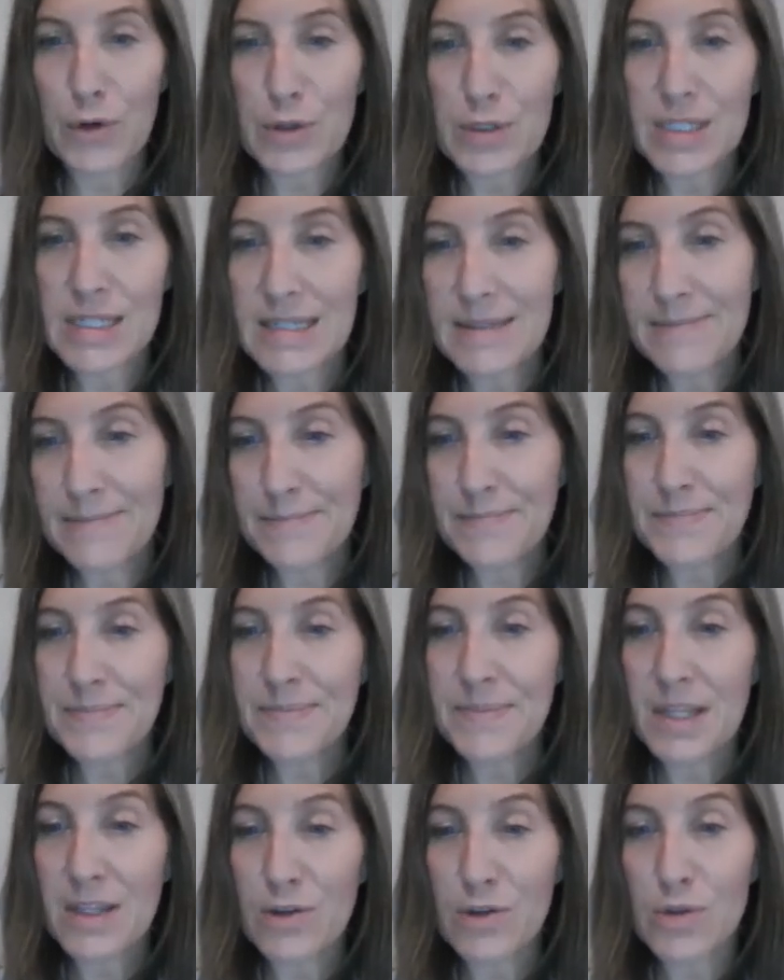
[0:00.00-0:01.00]
learned,
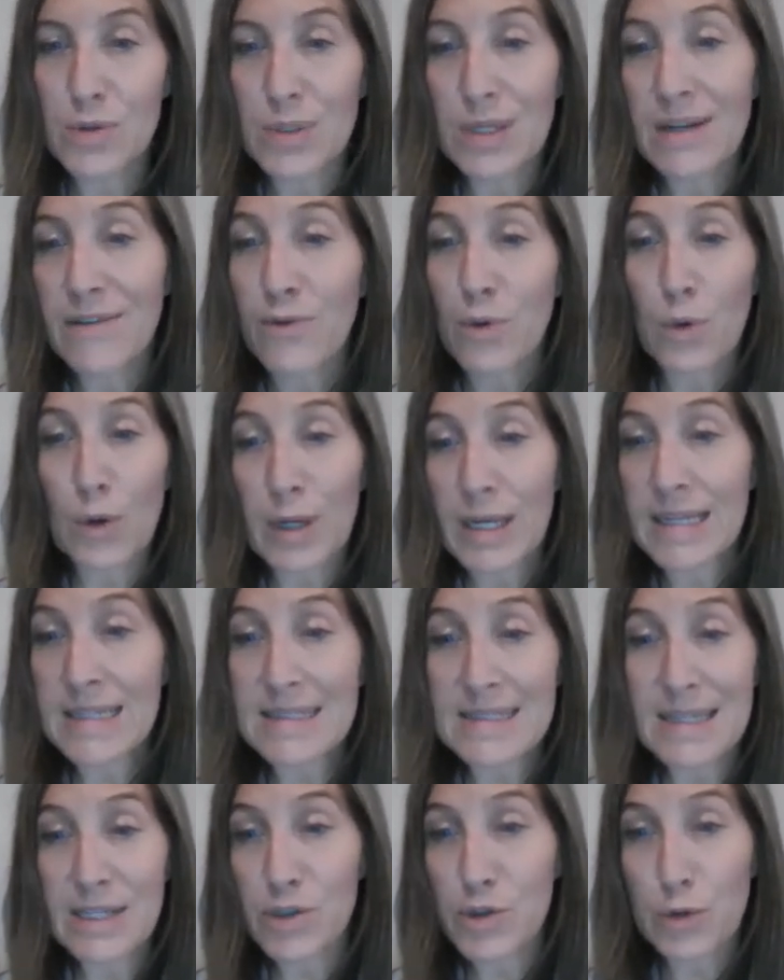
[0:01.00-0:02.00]
there's a lot of
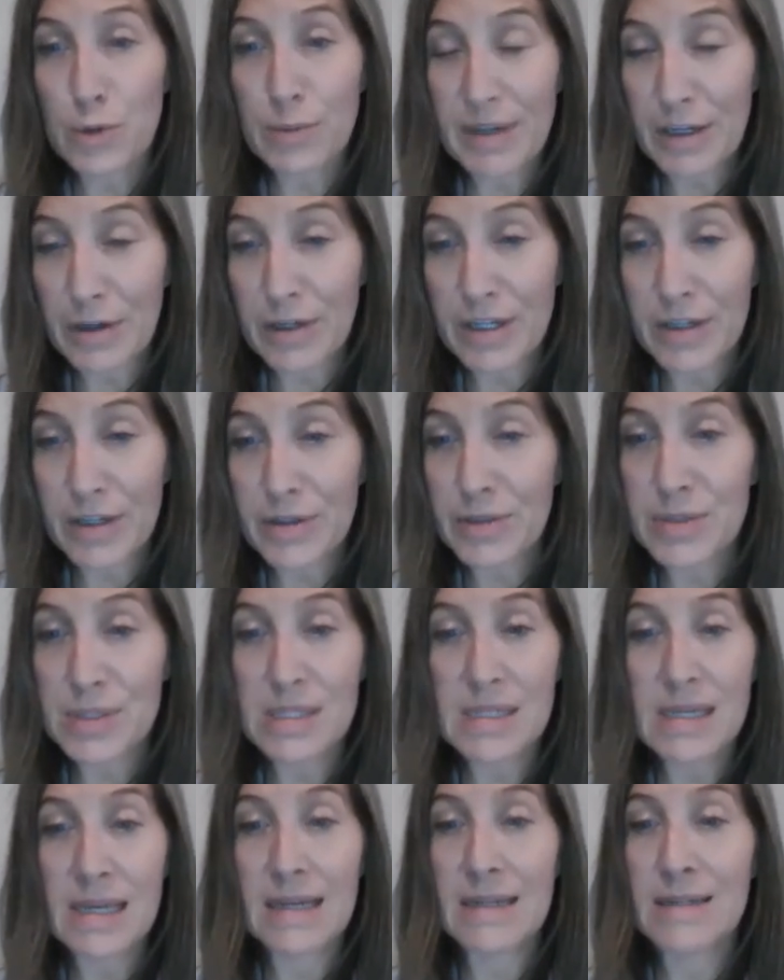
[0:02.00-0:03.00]
organizational
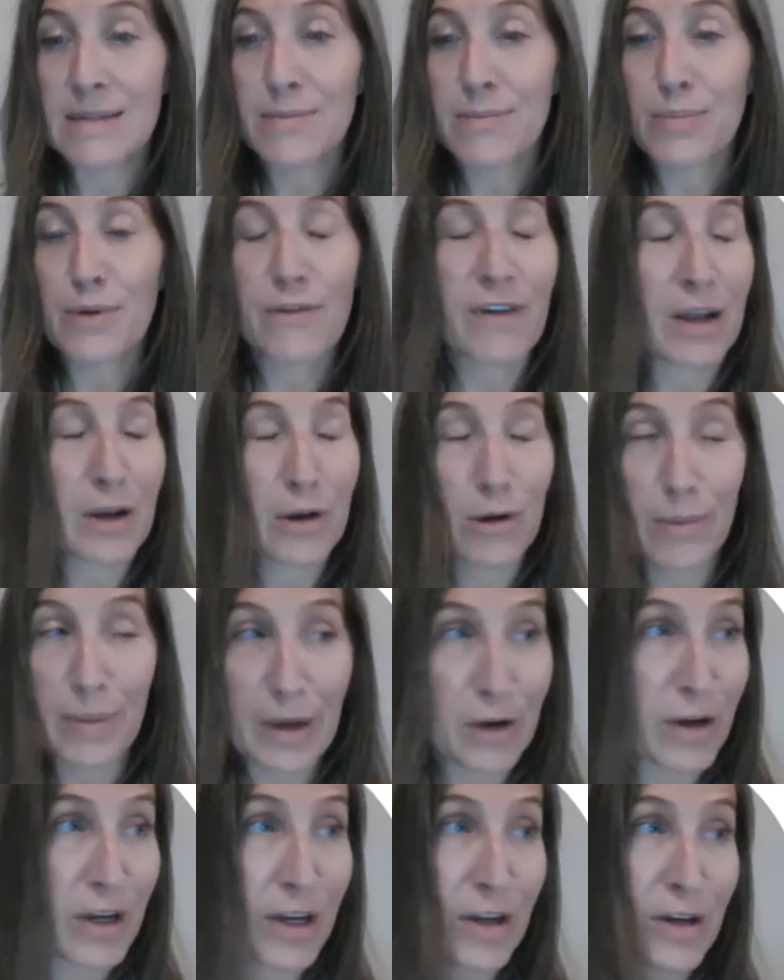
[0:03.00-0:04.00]
barriers and provider
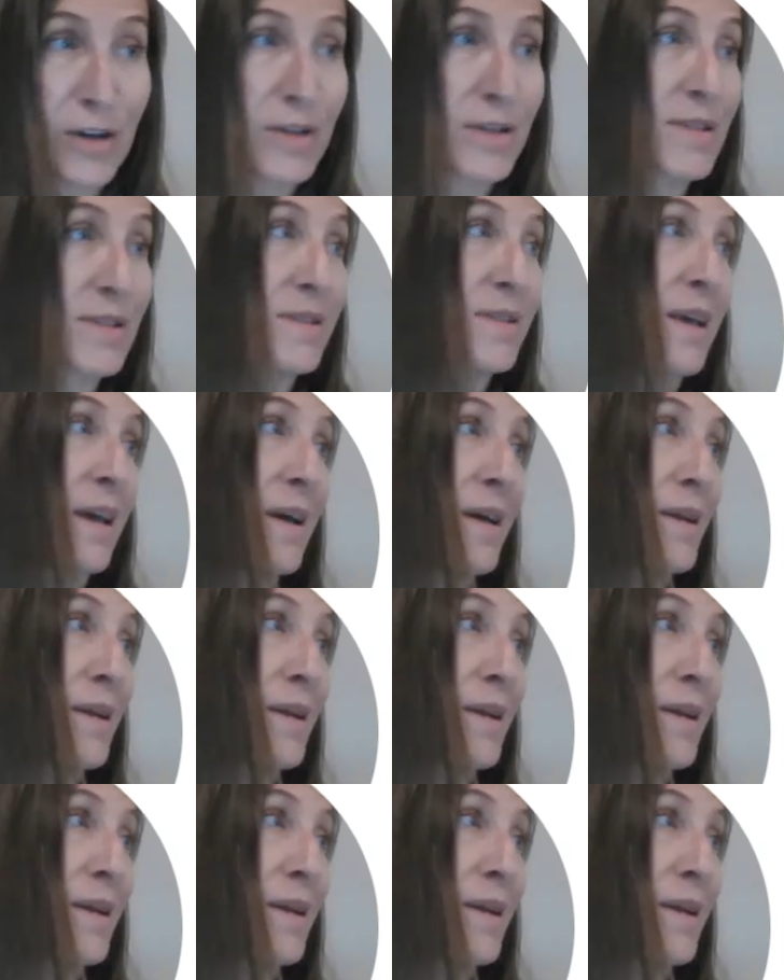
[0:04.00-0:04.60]
barriers